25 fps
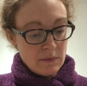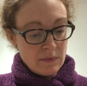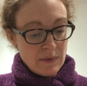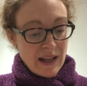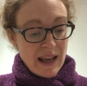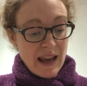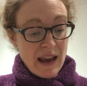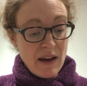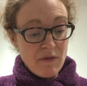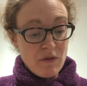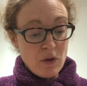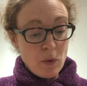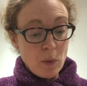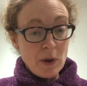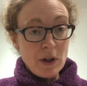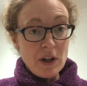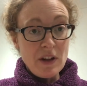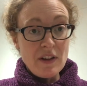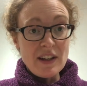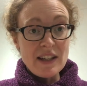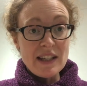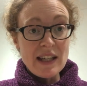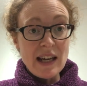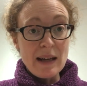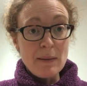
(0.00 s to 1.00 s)
Everyone at the
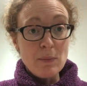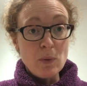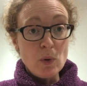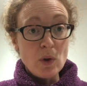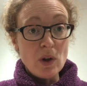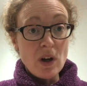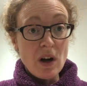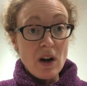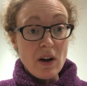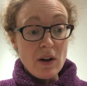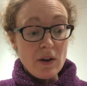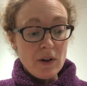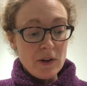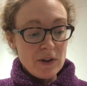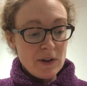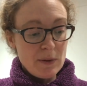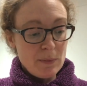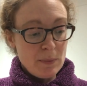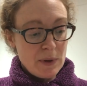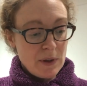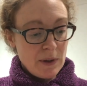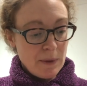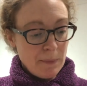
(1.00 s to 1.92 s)
table gasped.